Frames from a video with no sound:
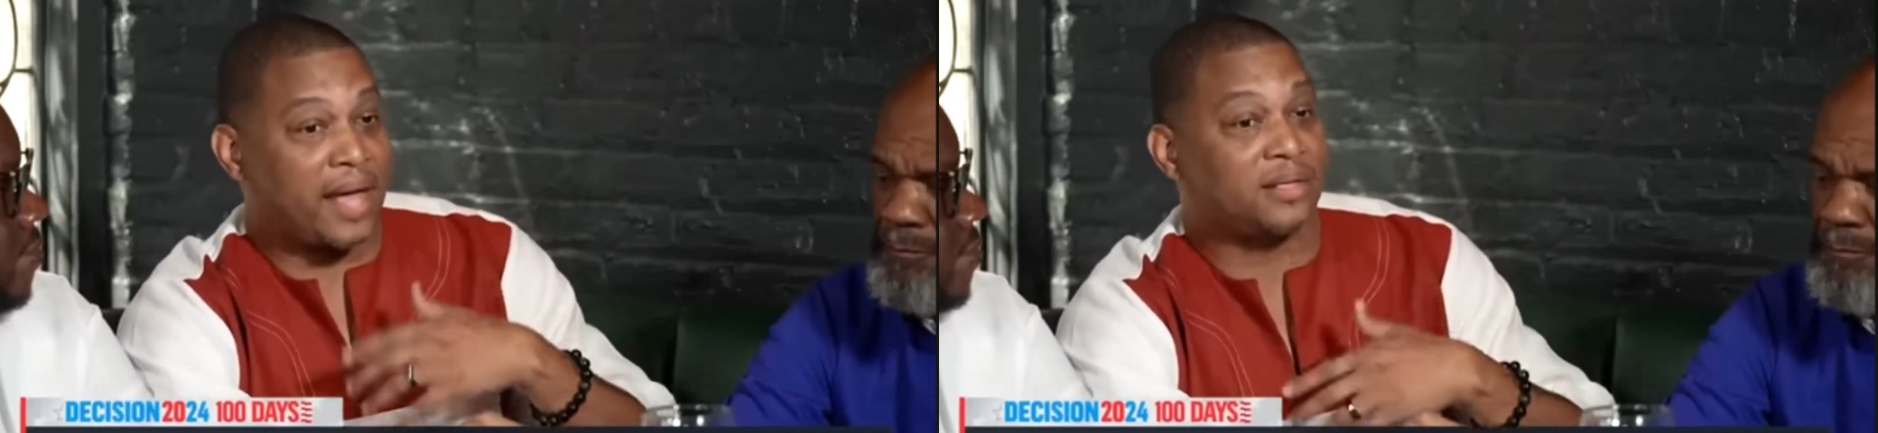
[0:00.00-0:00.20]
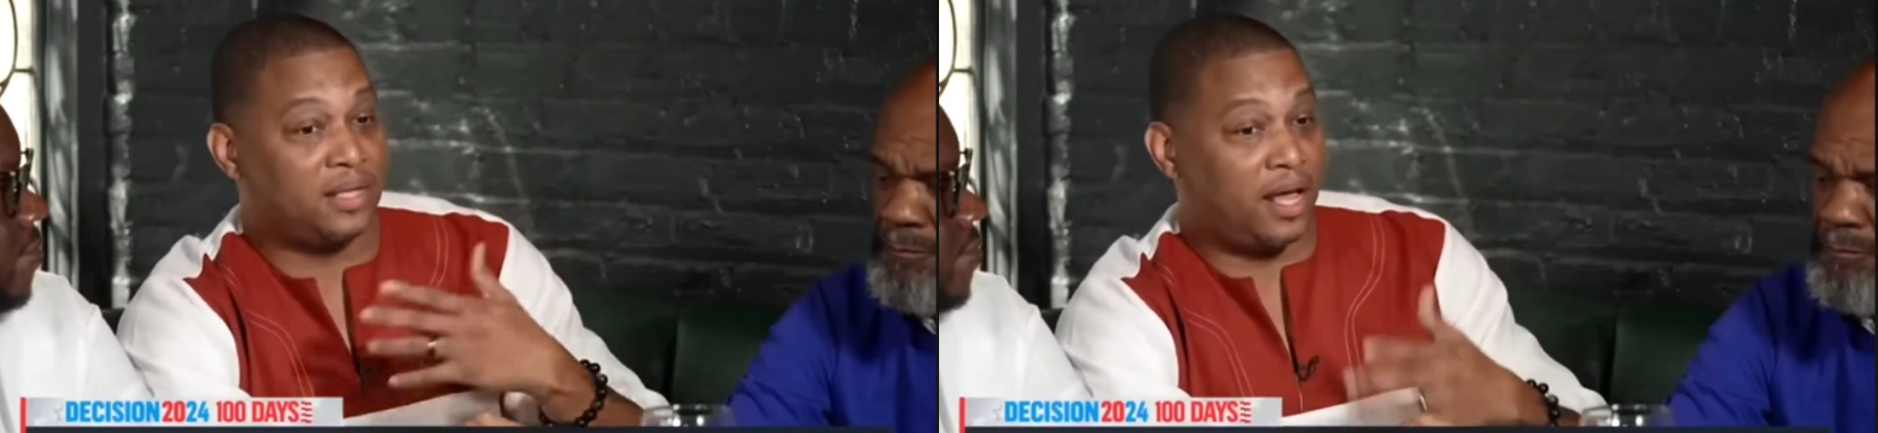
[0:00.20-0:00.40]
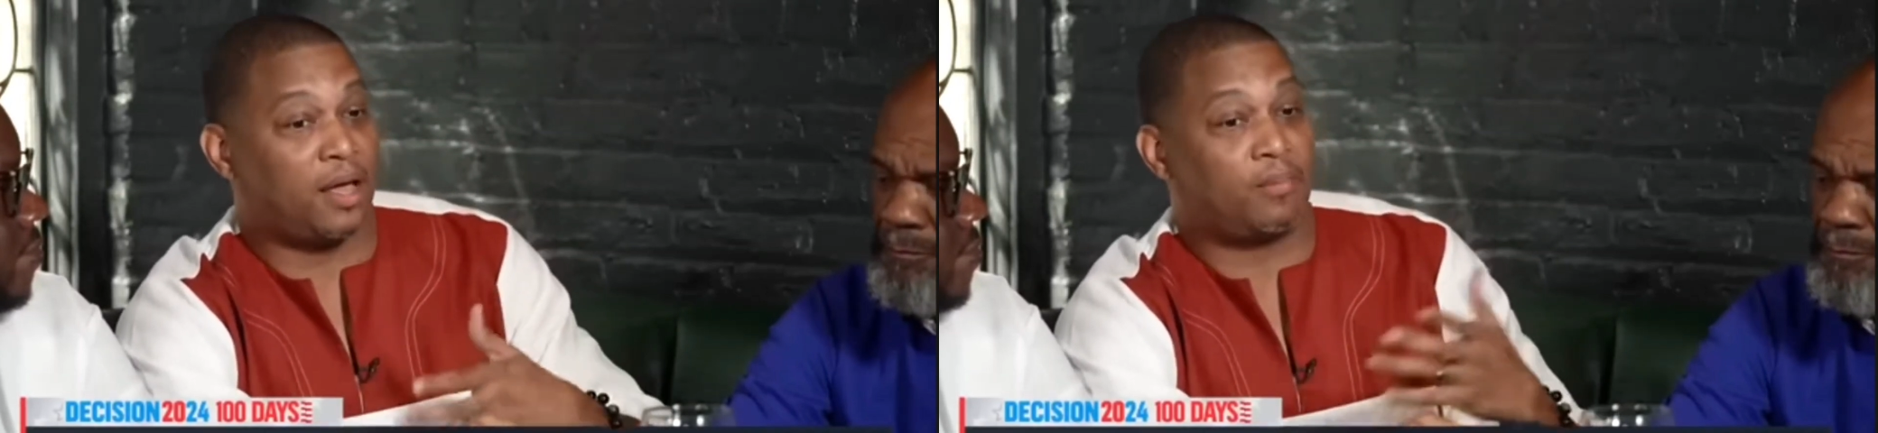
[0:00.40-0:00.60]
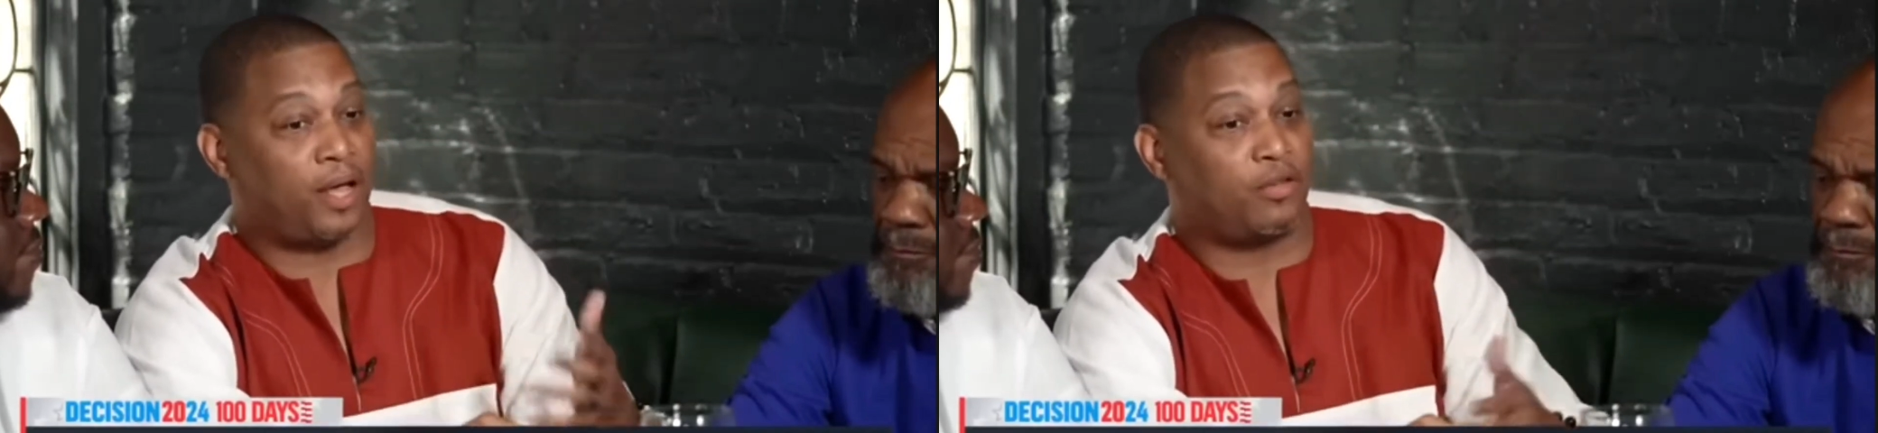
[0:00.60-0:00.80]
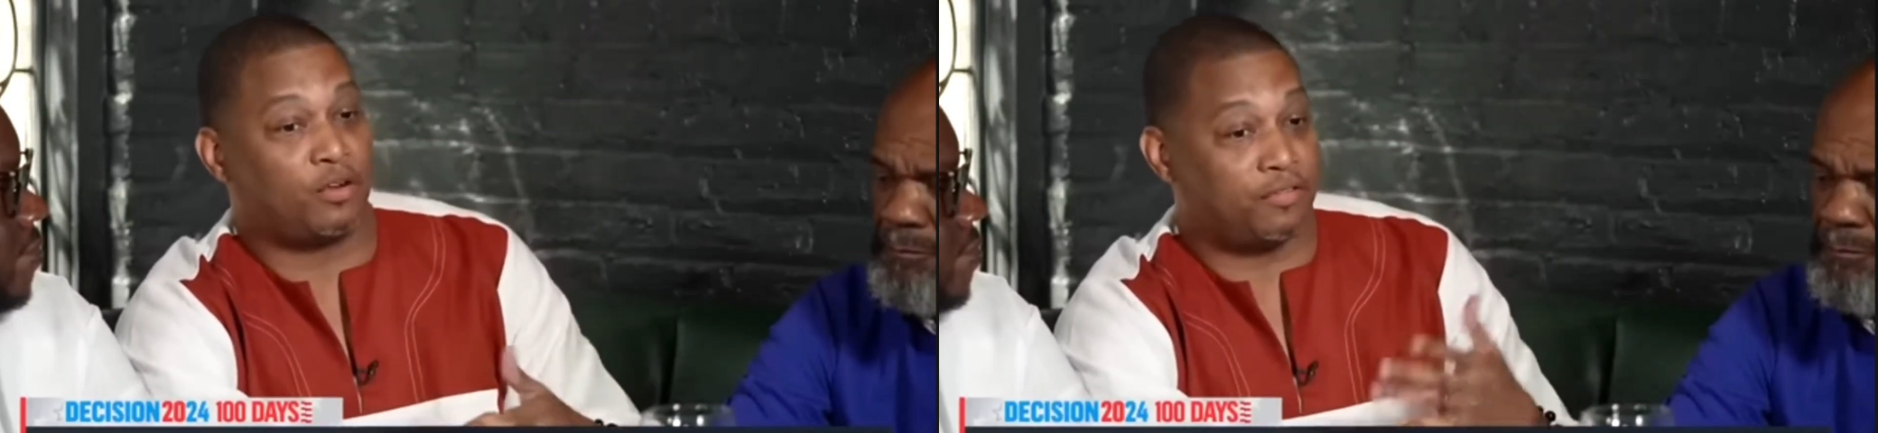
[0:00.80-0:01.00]
migrants
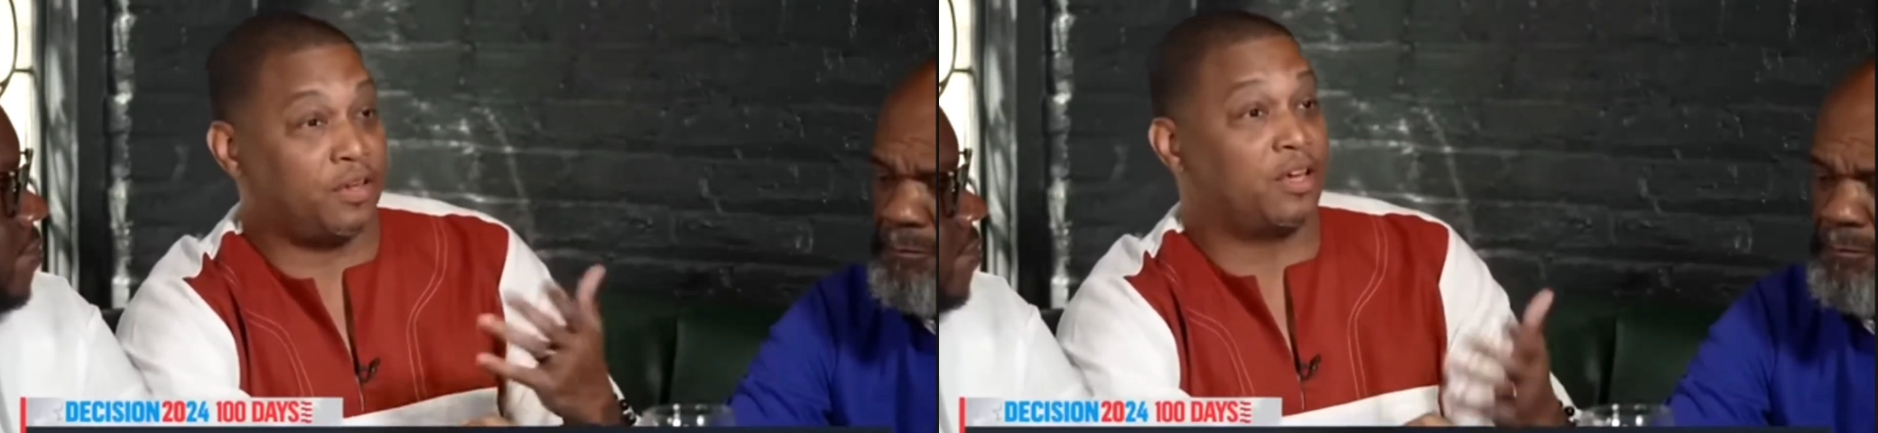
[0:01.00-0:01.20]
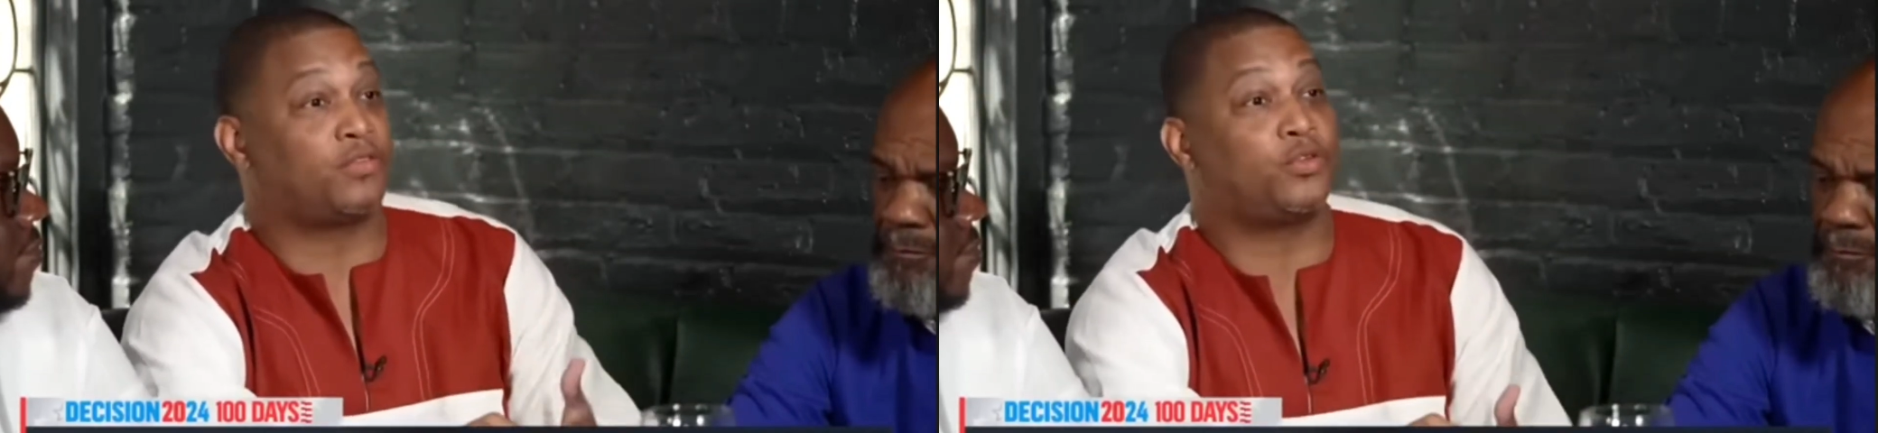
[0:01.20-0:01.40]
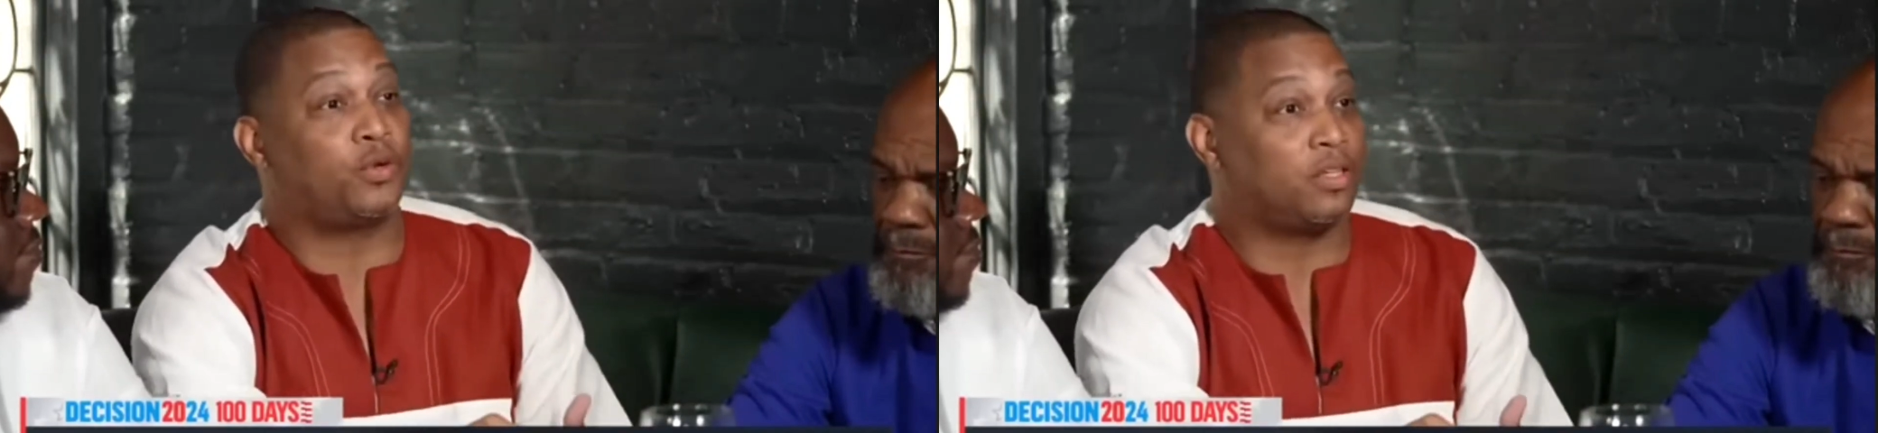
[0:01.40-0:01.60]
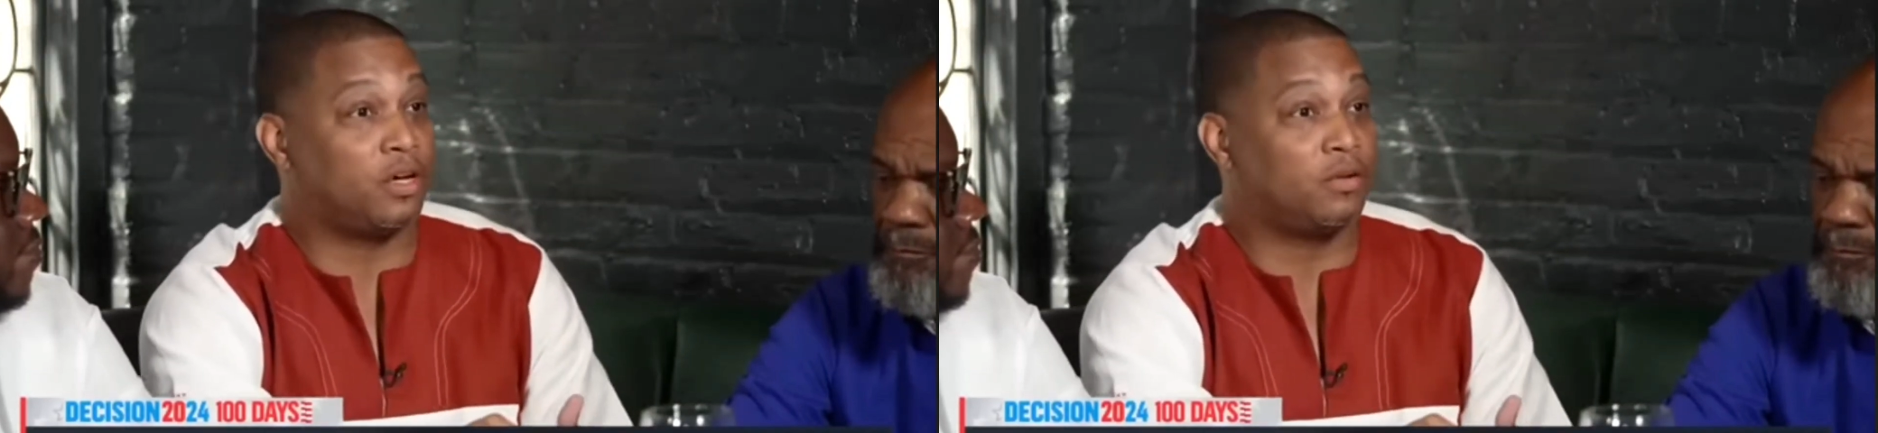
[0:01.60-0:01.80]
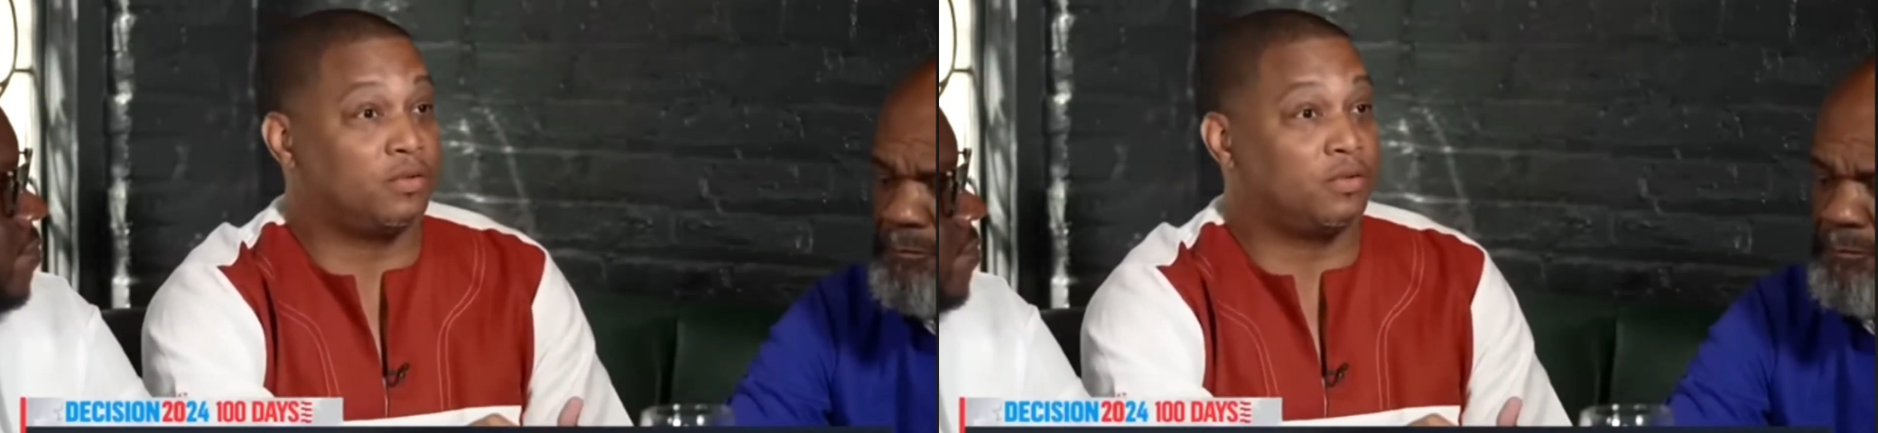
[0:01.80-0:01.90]
could come over and